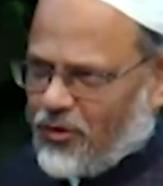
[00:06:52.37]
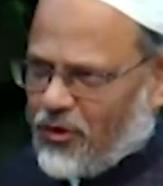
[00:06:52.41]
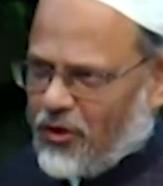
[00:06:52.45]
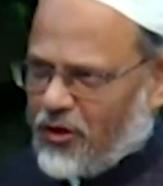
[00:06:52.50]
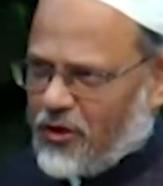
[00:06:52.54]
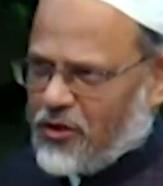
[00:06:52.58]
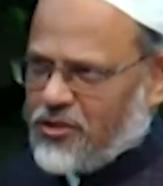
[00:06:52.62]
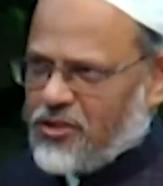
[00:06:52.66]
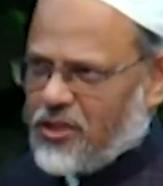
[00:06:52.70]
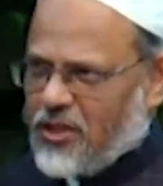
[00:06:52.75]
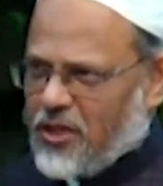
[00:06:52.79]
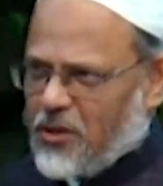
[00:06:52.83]

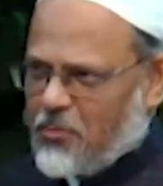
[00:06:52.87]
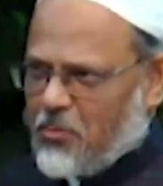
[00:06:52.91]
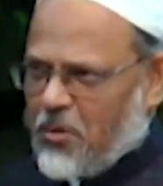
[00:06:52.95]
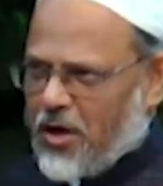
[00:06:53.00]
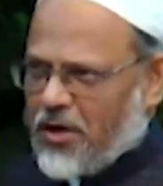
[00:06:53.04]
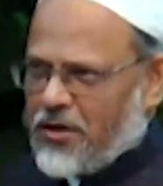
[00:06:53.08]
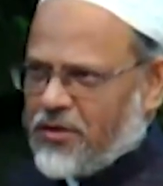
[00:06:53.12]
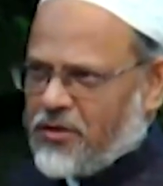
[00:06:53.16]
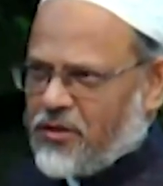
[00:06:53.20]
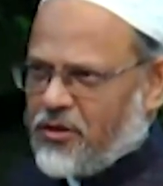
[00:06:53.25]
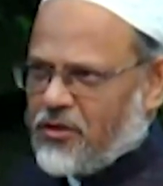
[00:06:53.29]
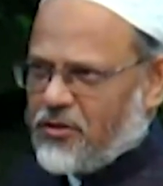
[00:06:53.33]
It is a
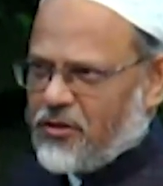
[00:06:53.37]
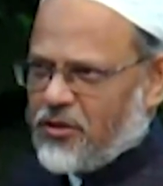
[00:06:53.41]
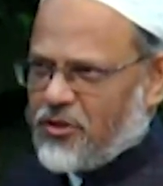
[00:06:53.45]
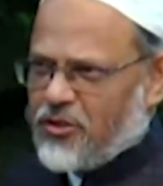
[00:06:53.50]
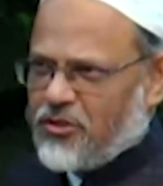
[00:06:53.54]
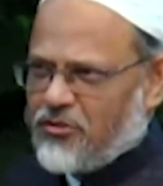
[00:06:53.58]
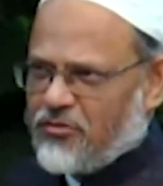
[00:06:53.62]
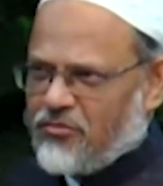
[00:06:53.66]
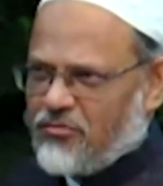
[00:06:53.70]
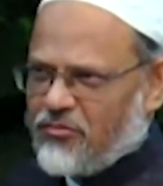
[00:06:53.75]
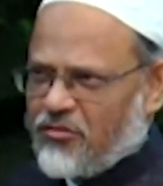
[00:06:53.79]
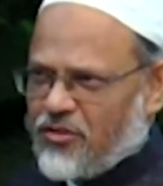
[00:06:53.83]
reminder
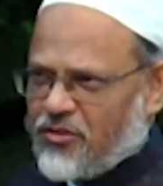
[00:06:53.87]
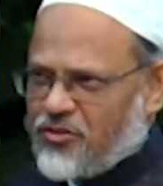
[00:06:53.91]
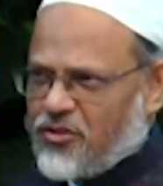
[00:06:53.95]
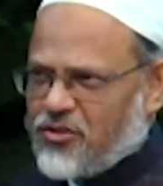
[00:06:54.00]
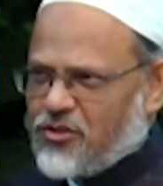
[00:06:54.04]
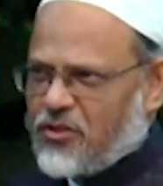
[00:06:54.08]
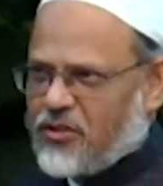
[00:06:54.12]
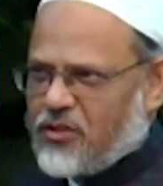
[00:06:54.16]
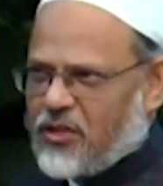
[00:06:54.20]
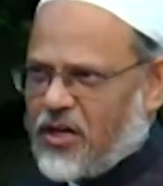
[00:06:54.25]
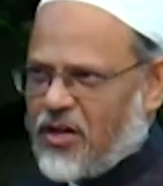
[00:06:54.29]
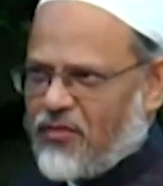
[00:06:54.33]
that this
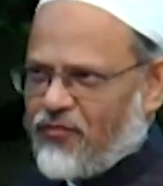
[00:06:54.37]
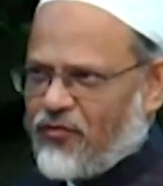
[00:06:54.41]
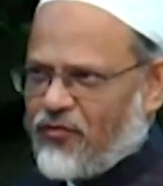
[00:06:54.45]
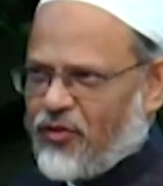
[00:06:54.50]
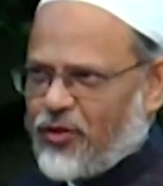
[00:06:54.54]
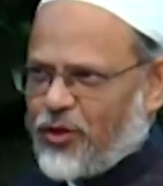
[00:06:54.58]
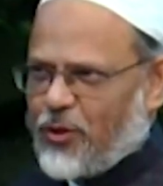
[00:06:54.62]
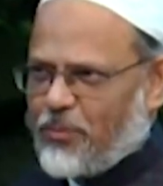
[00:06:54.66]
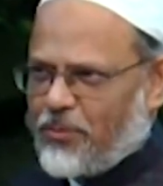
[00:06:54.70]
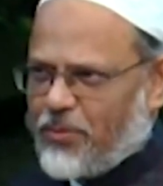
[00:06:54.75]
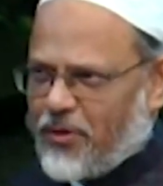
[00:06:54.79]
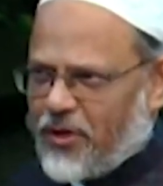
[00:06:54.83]
is the time
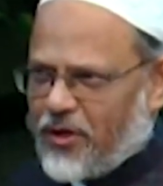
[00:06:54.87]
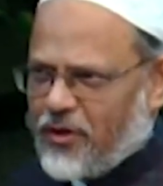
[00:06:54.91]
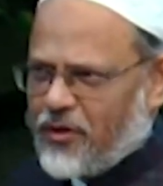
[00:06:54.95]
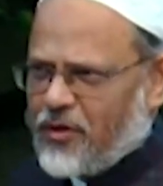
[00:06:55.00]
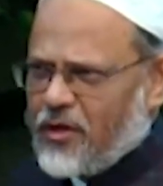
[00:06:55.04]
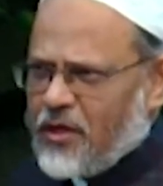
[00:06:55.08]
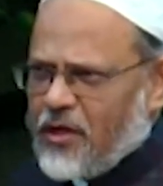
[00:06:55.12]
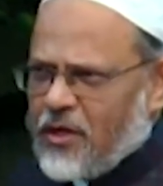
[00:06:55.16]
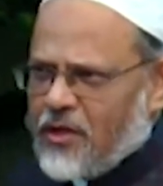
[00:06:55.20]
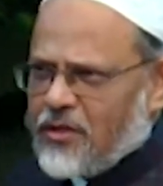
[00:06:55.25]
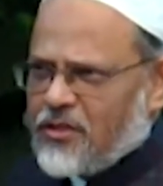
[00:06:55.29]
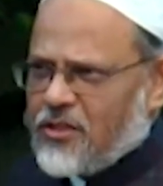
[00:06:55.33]
for your prayer.
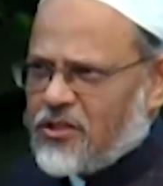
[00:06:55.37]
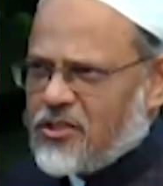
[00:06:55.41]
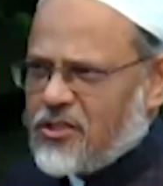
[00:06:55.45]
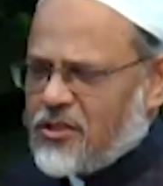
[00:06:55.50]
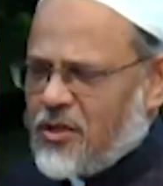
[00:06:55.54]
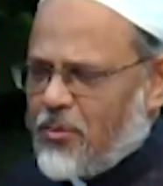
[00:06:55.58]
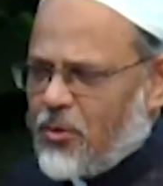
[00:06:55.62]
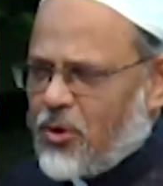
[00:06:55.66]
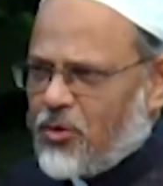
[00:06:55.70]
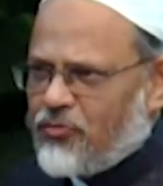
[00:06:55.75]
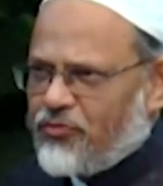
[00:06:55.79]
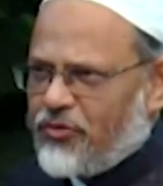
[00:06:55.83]
Just
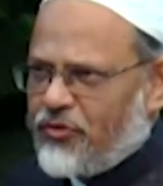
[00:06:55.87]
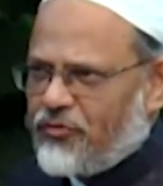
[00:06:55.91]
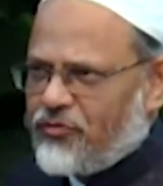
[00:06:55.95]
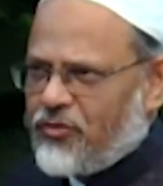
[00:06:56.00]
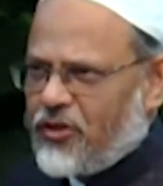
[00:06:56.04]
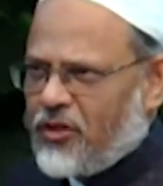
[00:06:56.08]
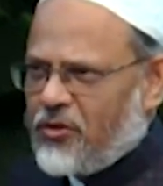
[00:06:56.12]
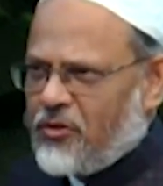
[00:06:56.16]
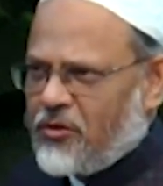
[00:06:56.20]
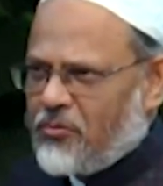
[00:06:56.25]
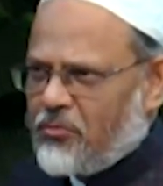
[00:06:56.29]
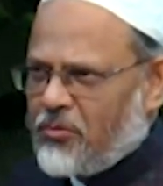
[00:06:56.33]
about
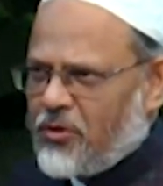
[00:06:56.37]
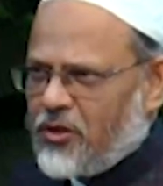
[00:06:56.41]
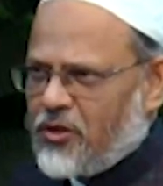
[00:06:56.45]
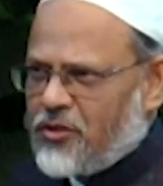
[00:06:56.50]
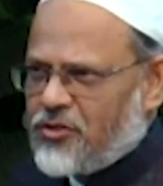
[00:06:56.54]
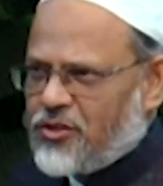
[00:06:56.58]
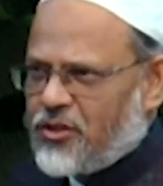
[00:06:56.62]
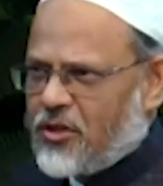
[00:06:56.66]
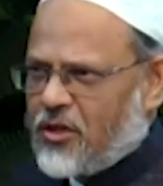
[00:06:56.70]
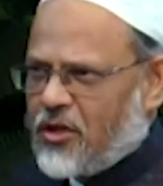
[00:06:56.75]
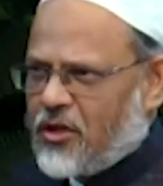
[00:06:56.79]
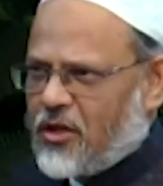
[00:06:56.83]
15
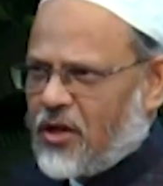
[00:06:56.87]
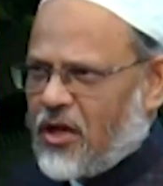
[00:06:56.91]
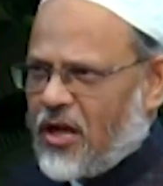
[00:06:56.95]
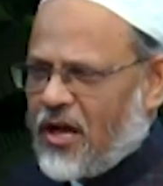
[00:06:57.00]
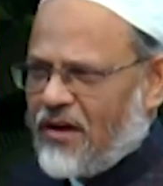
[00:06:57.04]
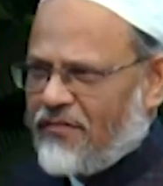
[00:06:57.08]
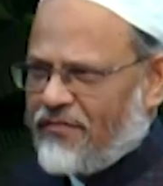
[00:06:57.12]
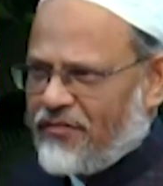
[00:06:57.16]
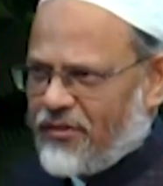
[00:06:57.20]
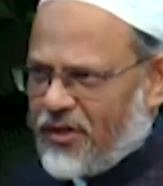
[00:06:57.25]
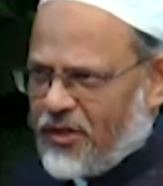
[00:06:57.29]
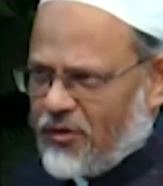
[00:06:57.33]
minutes or
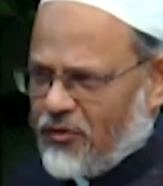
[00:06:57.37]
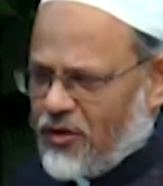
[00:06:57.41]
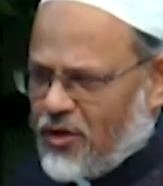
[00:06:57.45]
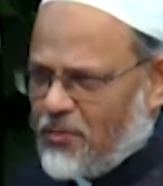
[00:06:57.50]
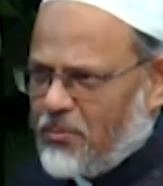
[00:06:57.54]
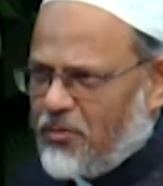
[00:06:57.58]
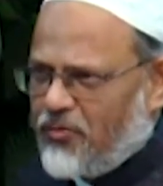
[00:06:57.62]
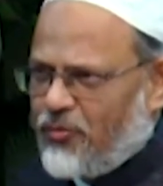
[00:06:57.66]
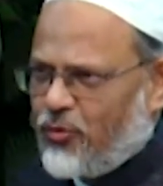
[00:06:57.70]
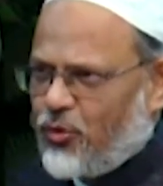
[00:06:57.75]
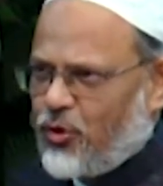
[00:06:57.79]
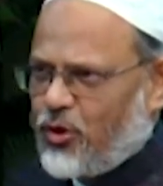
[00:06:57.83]
half an hour
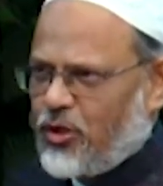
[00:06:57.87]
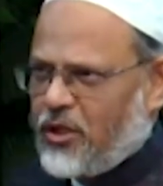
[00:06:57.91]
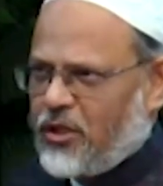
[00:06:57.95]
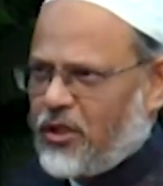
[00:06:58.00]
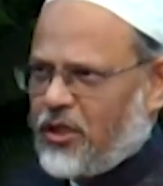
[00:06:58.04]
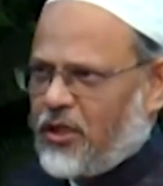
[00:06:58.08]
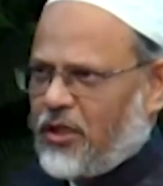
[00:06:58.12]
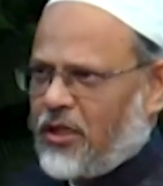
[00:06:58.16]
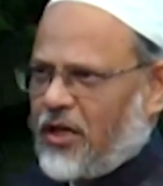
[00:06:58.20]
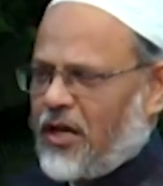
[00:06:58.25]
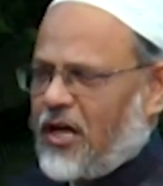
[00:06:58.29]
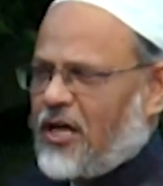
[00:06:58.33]
before
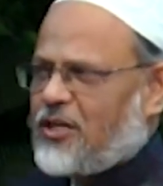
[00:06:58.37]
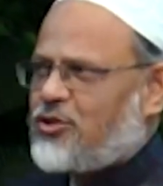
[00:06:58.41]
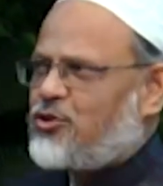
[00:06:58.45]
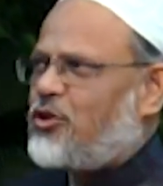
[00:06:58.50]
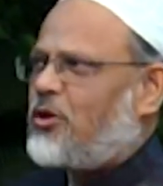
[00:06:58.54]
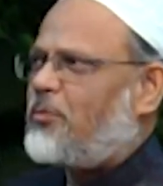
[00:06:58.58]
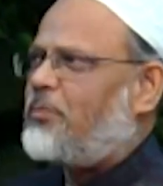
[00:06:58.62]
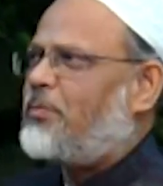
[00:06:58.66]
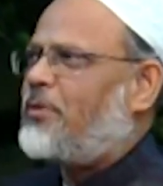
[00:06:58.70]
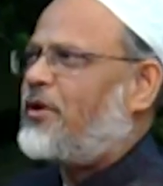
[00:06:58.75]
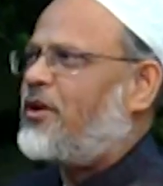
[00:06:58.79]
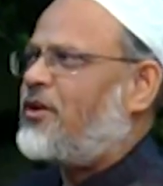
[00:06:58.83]
the
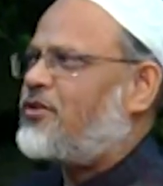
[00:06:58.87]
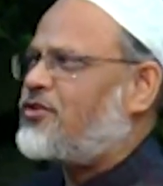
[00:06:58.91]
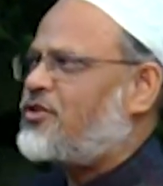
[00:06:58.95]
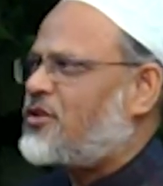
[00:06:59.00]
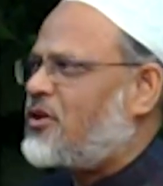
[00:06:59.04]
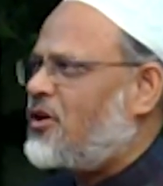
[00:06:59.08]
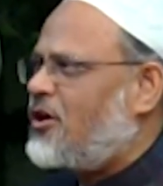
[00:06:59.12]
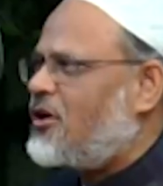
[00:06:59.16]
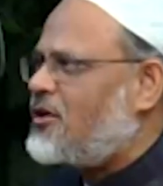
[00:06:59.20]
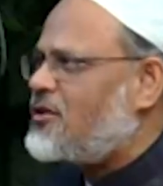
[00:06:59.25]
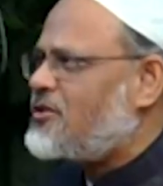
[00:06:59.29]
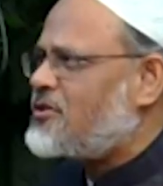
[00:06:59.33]
actual prayer
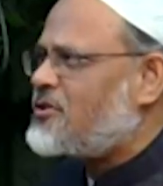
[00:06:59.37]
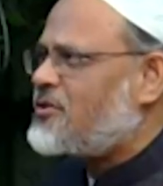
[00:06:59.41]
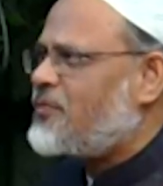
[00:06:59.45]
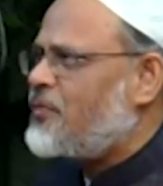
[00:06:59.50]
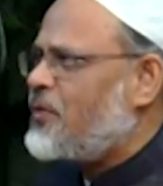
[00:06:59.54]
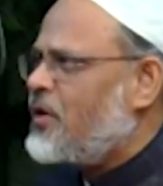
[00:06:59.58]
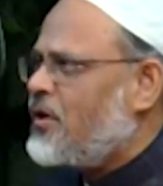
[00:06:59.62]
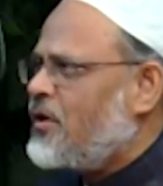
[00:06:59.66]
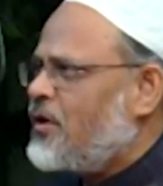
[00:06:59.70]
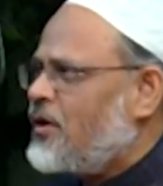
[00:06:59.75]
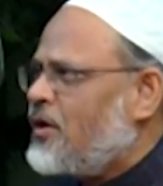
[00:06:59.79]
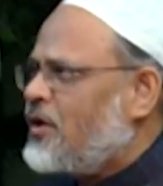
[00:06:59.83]
starts,
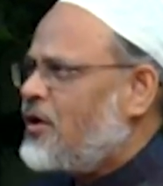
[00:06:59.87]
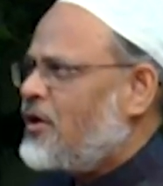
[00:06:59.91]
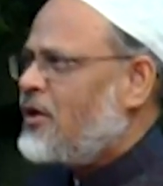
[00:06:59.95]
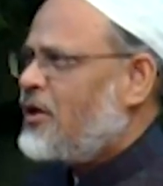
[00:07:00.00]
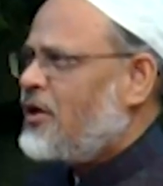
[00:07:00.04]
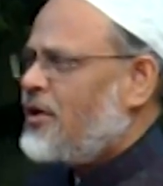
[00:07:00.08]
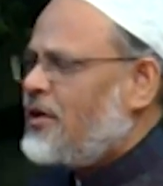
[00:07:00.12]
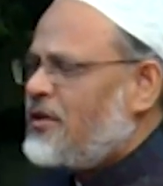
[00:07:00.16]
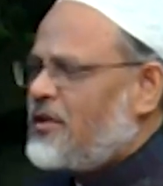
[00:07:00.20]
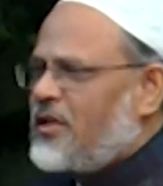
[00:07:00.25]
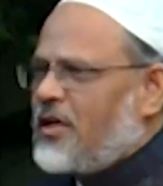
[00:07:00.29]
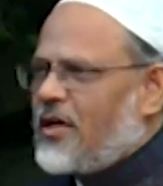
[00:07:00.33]

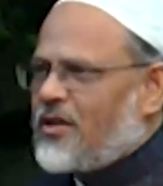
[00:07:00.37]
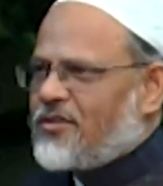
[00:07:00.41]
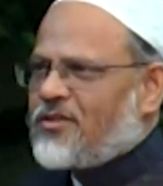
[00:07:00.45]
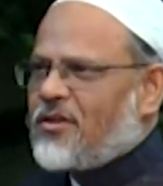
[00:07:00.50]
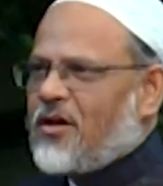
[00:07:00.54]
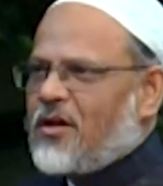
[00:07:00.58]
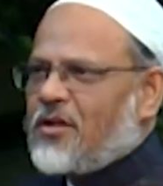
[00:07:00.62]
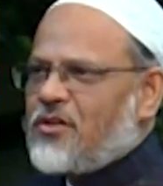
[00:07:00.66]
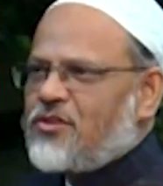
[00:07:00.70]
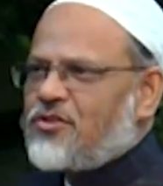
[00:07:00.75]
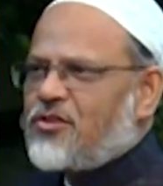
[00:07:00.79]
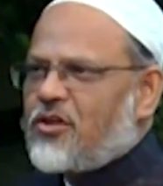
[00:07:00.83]
the
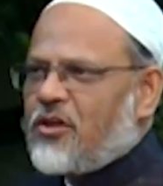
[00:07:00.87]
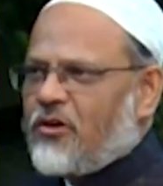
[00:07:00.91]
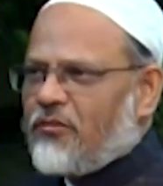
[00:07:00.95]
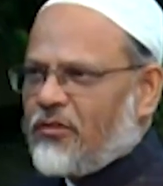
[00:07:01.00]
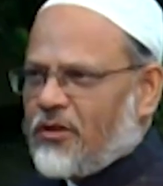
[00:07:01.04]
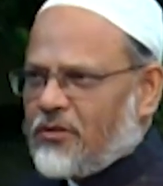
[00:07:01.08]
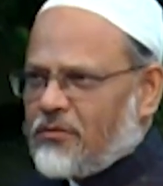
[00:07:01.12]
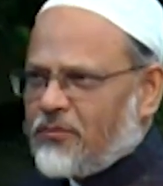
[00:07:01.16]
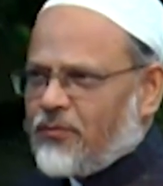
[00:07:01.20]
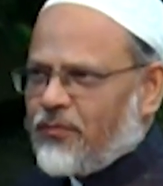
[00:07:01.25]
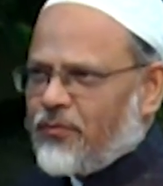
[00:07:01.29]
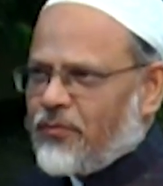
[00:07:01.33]
azan is
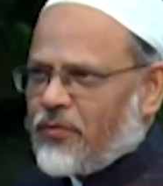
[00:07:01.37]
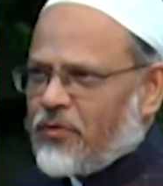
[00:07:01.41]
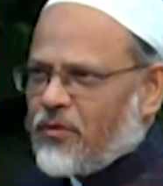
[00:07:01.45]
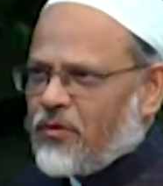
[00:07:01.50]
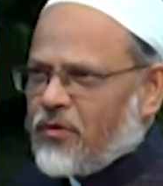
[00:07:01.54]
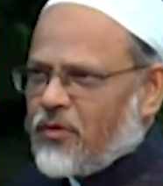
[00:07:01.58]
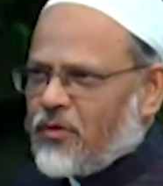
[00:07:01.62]
given.